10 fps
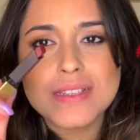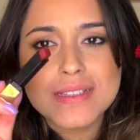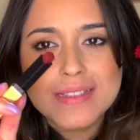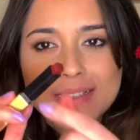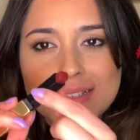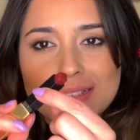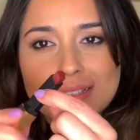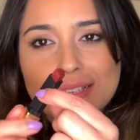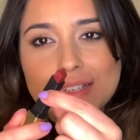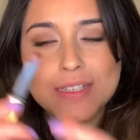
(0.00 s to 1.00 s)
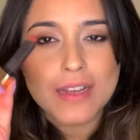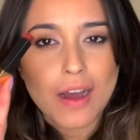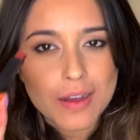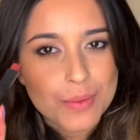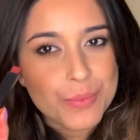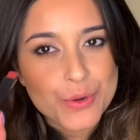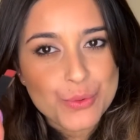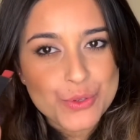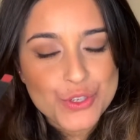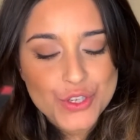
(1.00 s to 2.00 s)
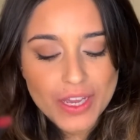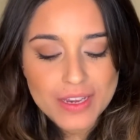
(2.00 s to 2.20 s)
this dark maroon shade.